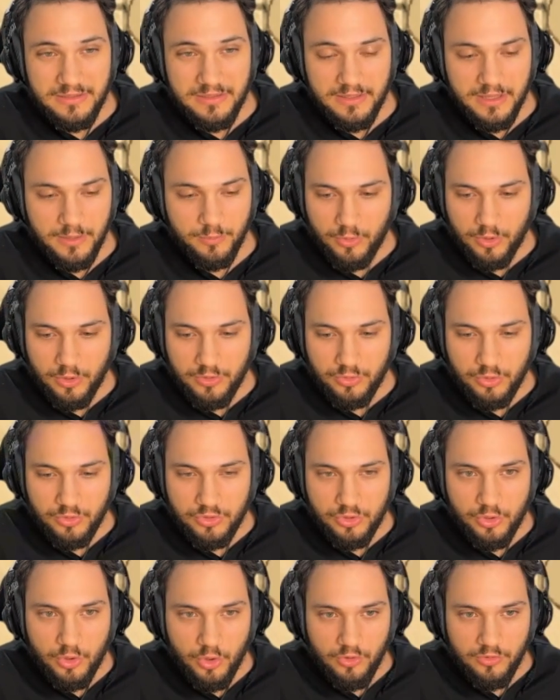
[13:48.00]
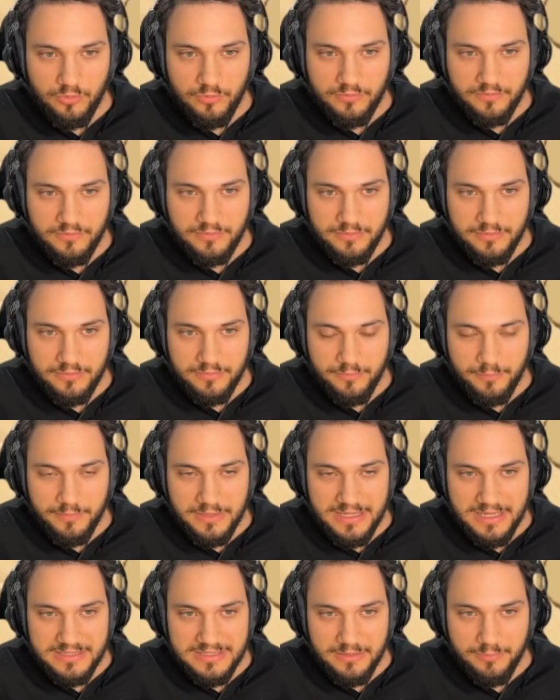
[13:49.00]
I'm going to throw,
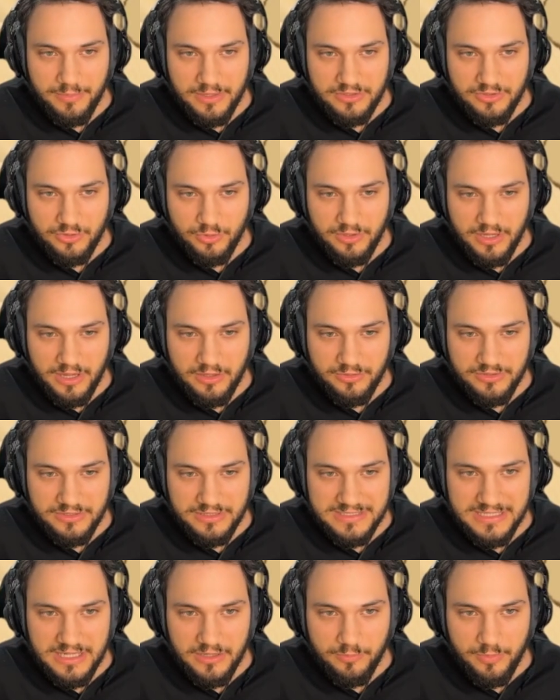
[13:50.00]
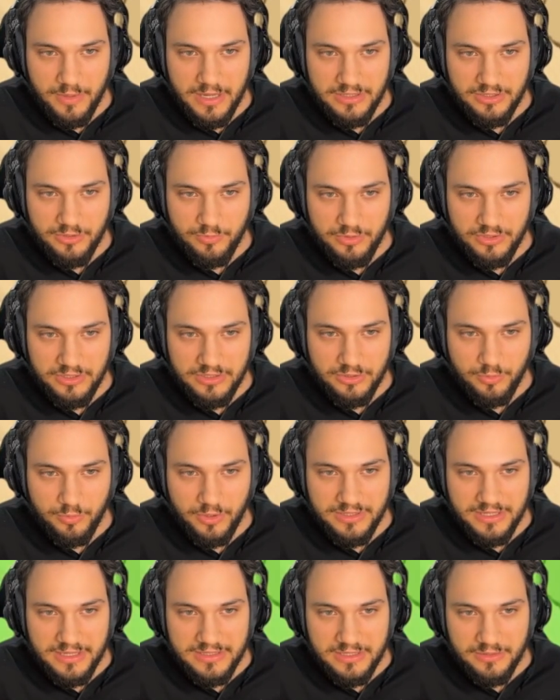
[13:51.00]
besides the big sword, I use the 2nd magic, which is the
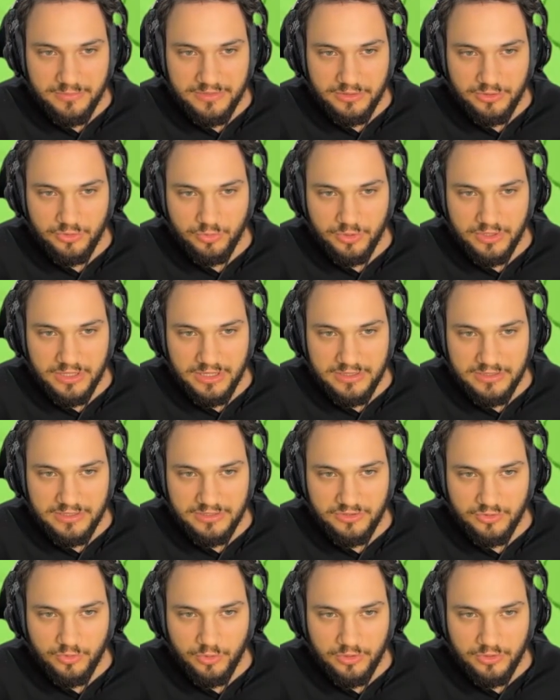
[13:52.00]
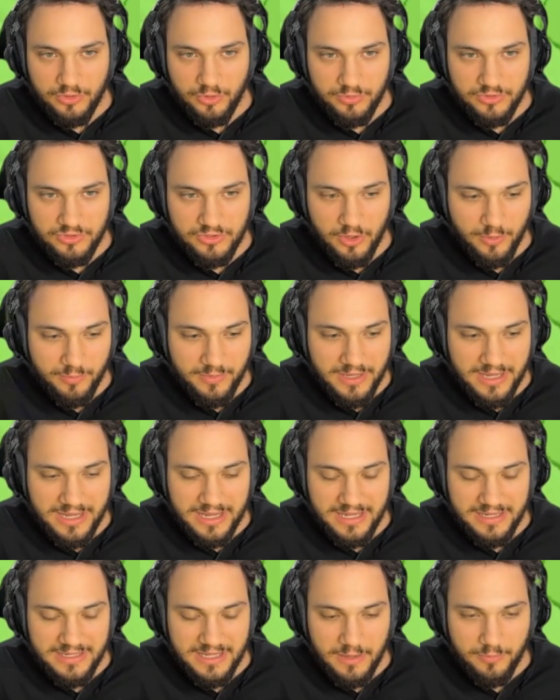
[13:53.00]
one that keeps swinging the sword non-stop,
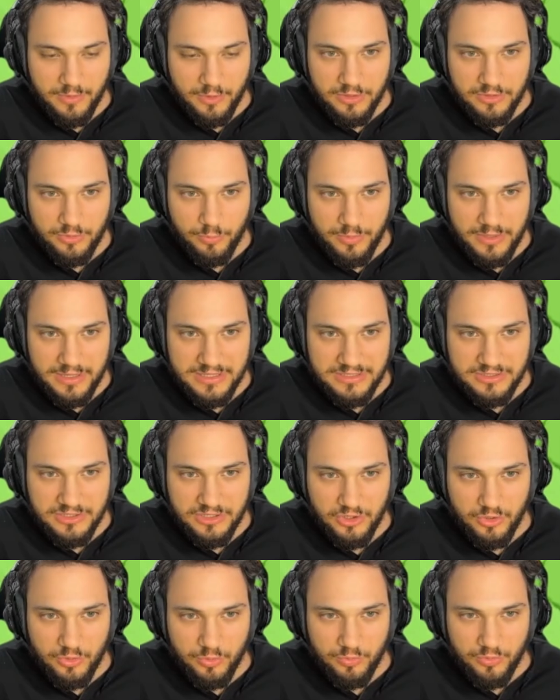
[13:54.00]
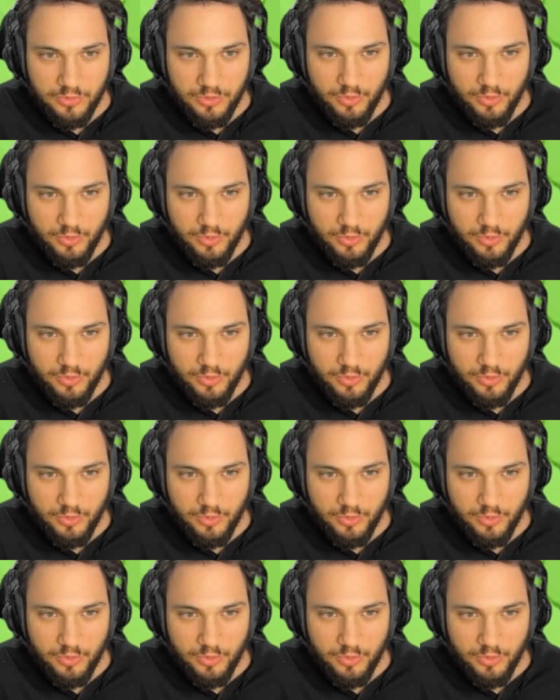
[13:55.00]
and I'm going to press Q,